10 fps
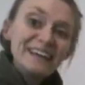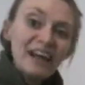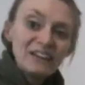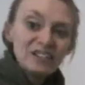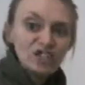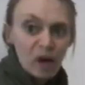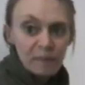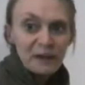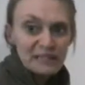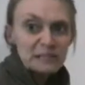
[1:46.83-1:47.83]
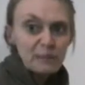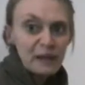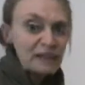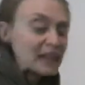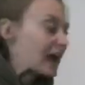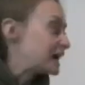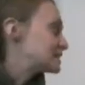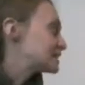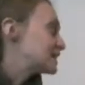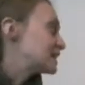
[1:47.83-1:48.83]
Now let's stop and explain
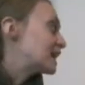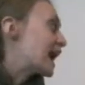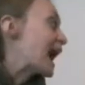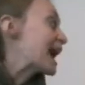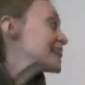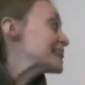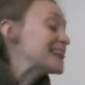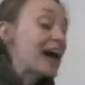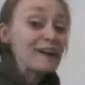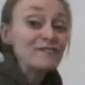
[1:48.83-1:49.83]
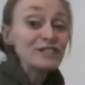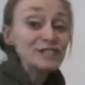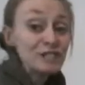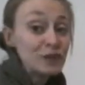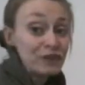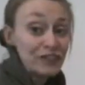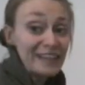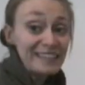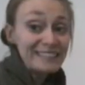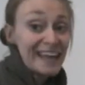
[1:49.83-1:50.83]
that. I love the
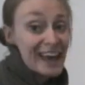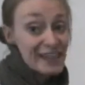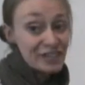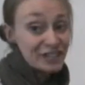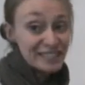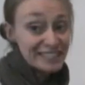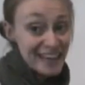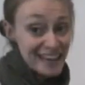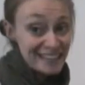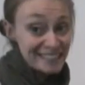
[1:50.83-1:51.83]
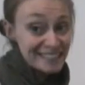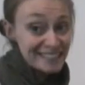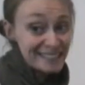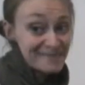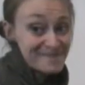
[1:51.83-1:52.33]
snowflakes and their designs.